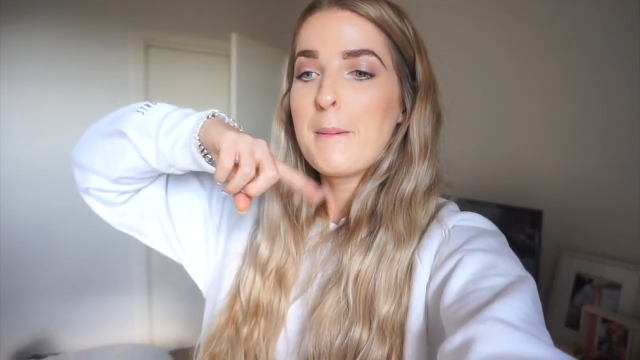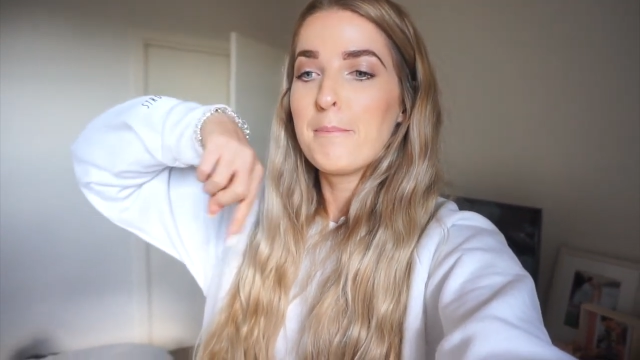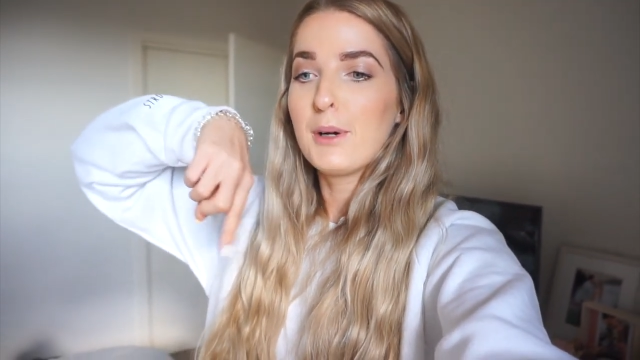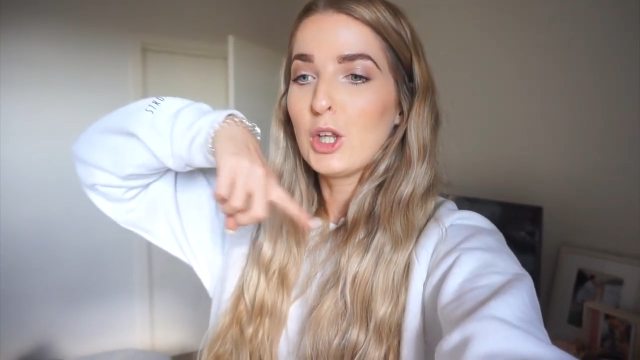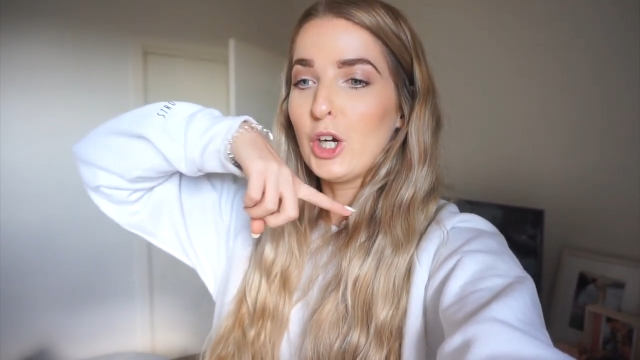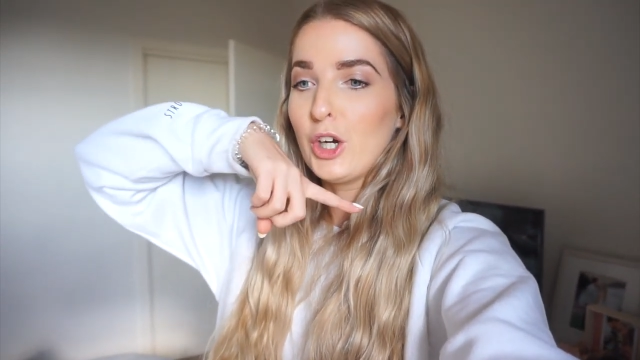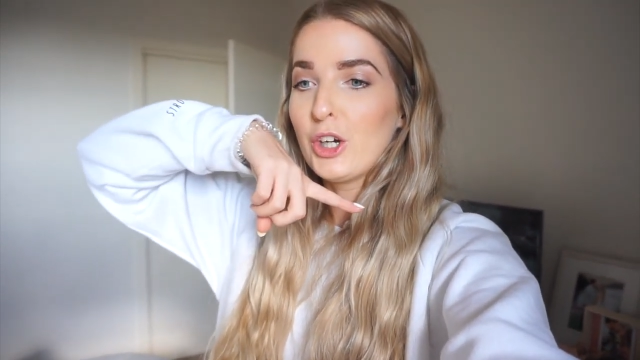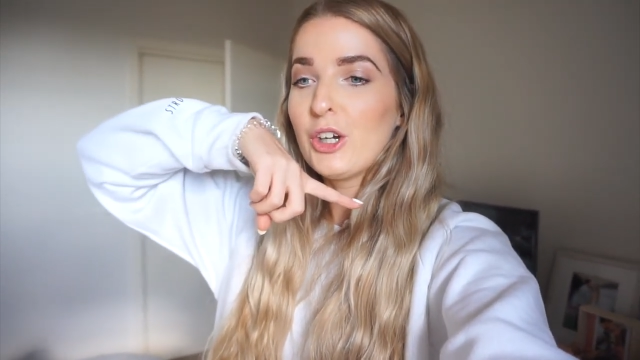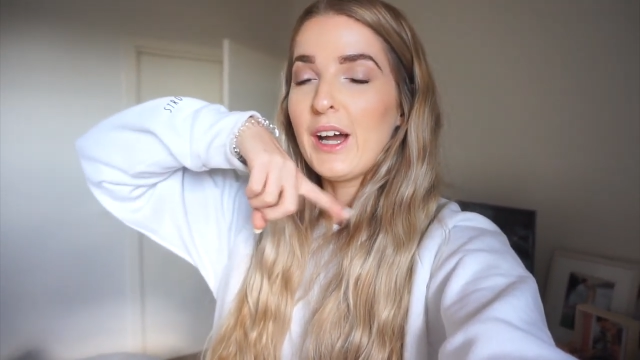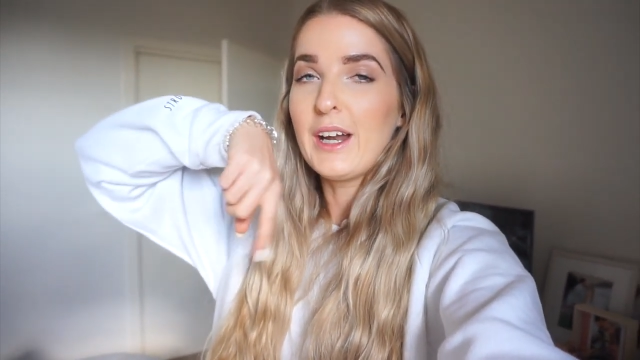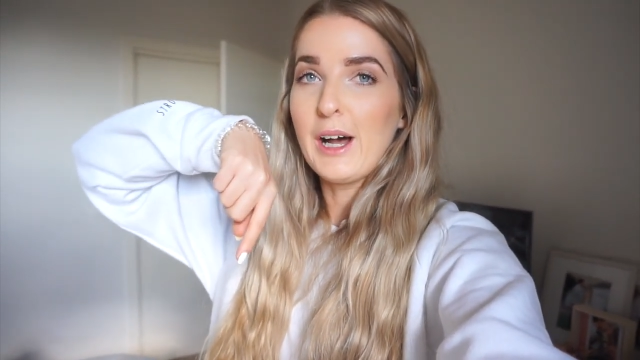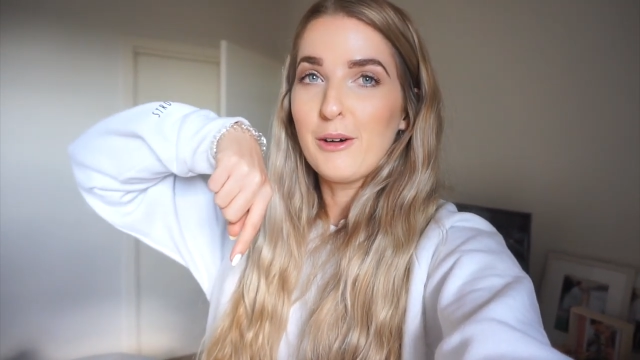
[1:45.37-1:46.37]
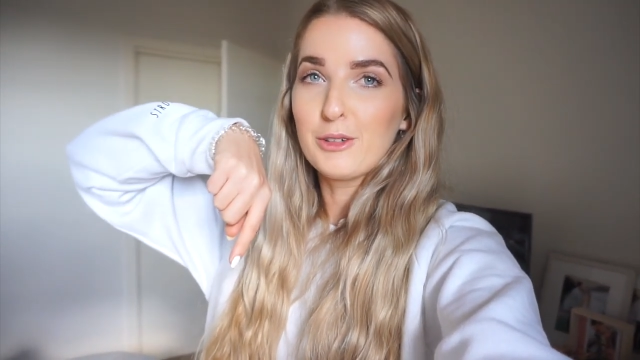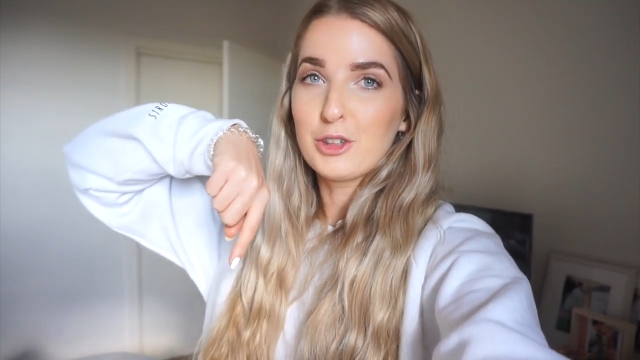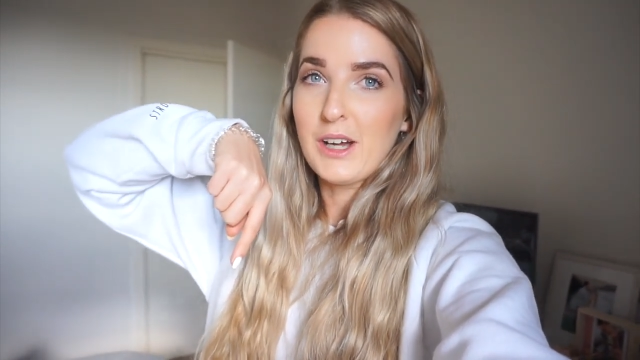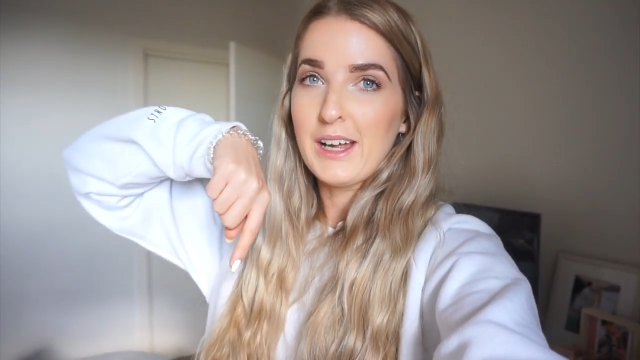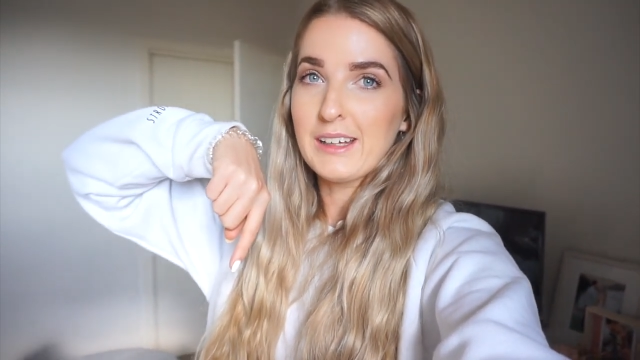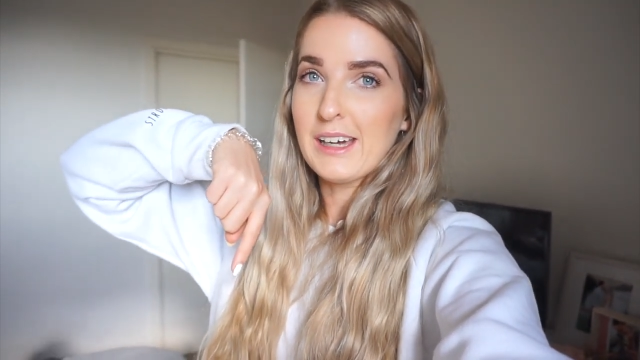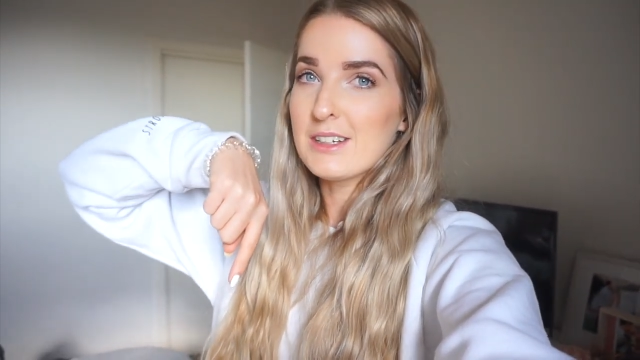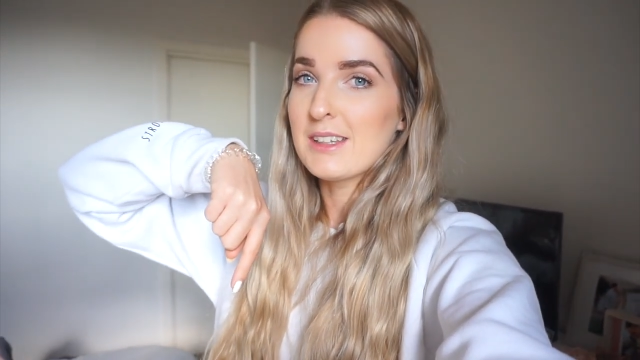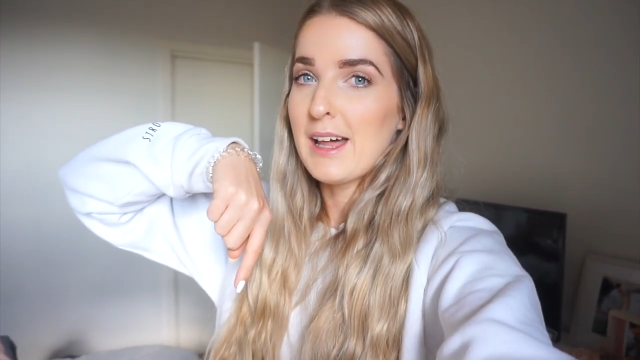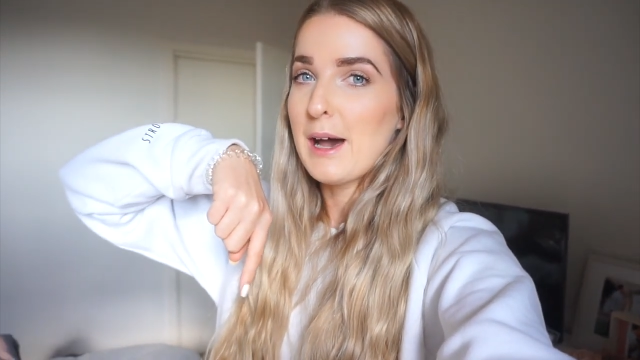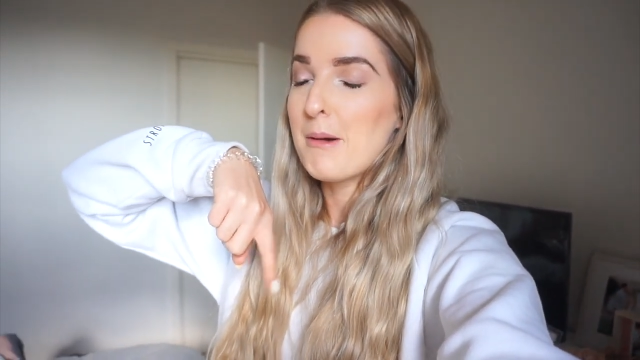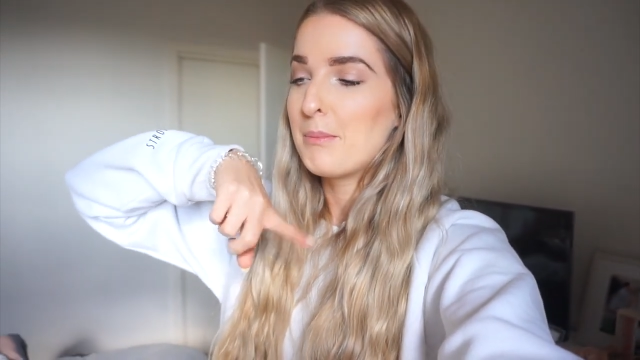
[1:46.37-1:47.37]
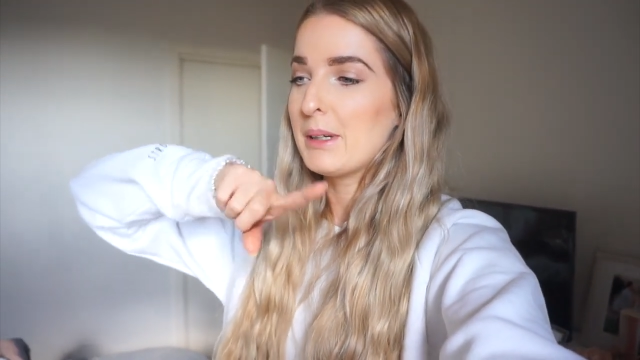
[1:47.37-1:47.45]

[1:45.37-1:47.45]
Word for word: below and I will try and get to that.